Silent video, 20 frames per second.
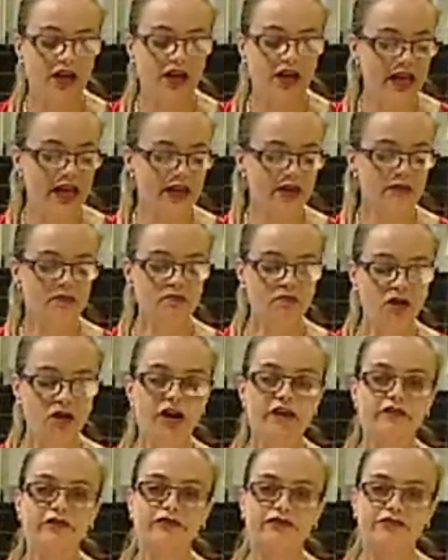in my
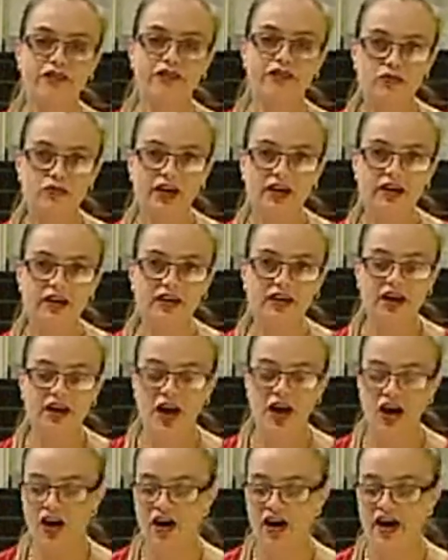folder,
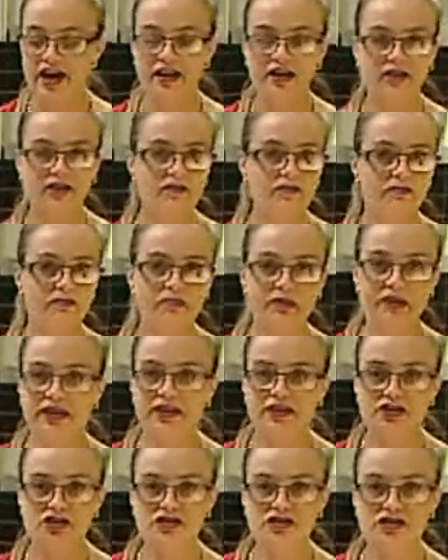I pick
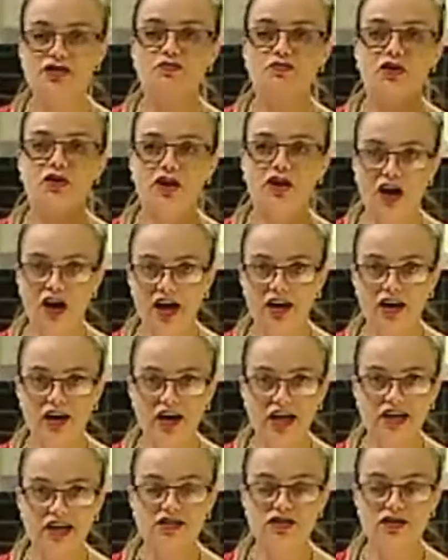and choose what I
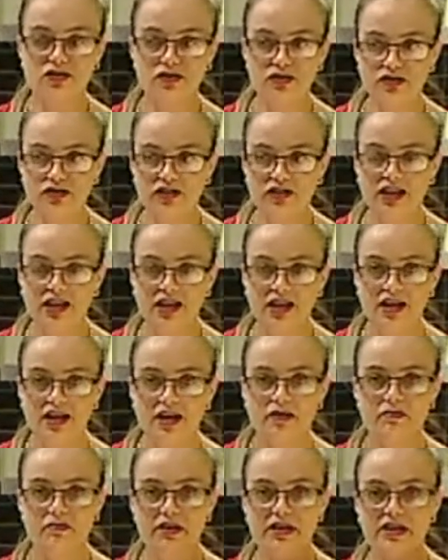like to cook,
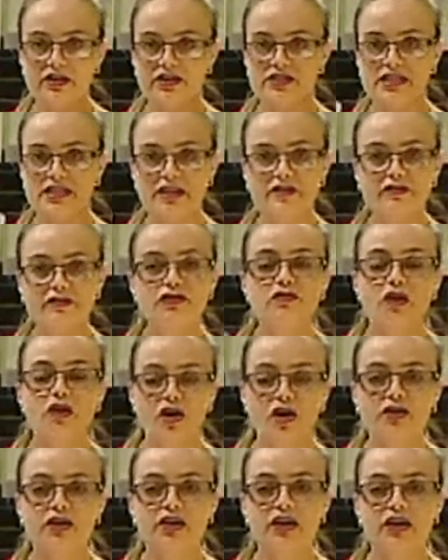because if you
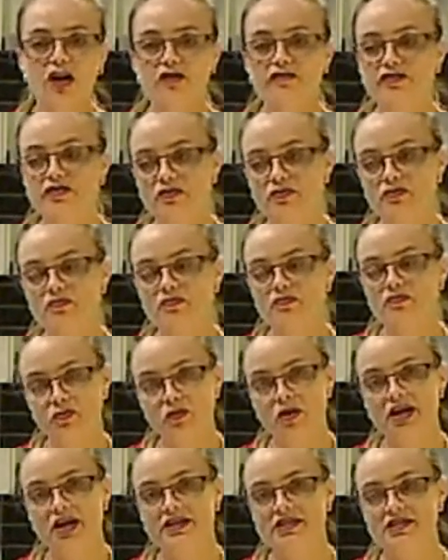only offer them the
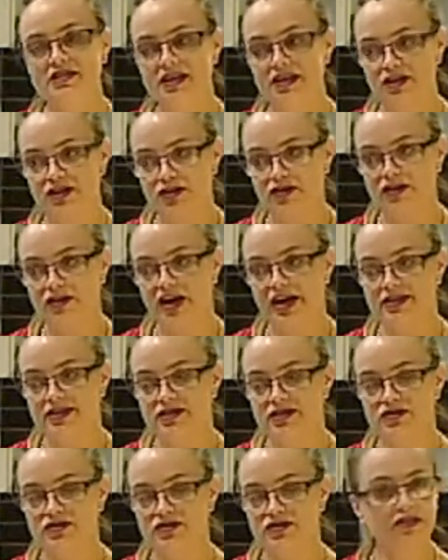ones that you like to
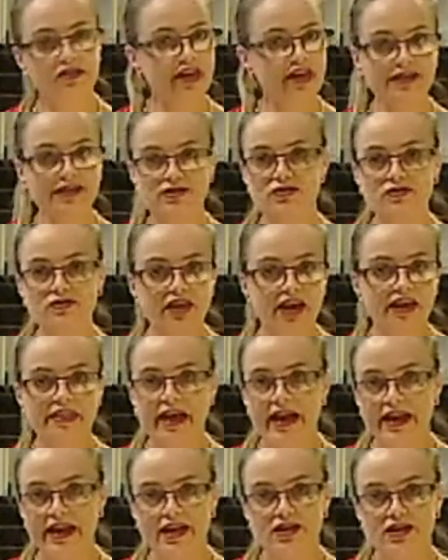cook, that's all that
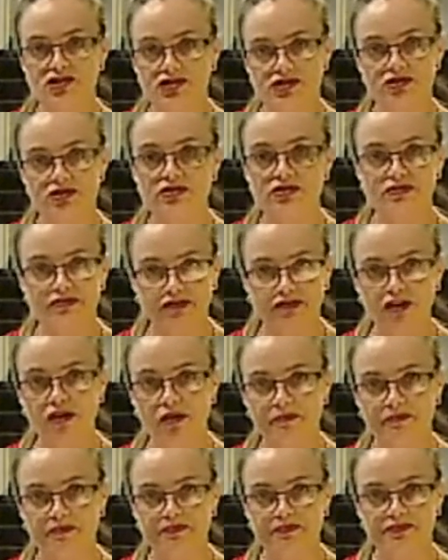they can choose
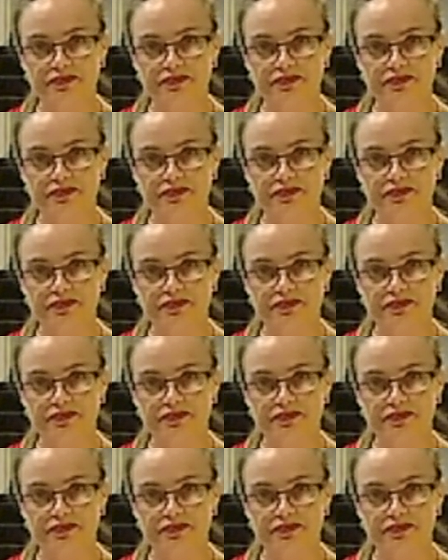from.